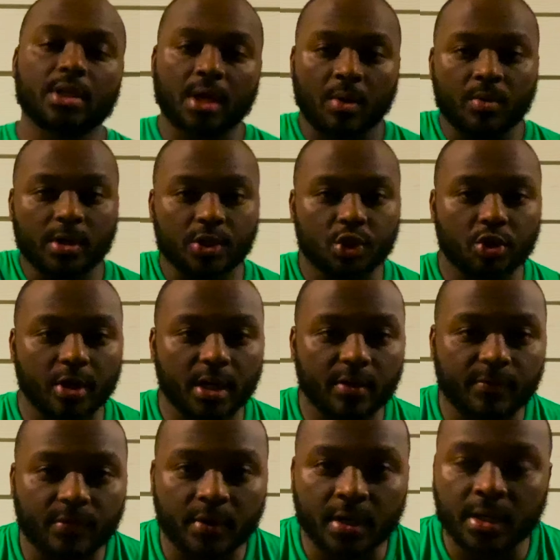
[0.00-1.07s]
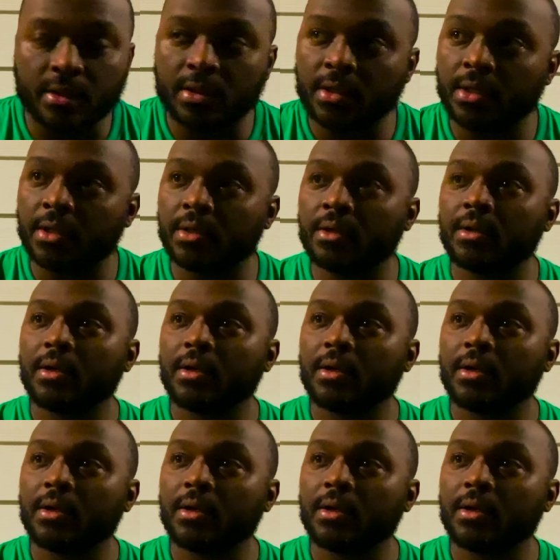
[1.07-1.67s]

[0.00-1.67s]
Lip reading: I wouldn't trade it for anything.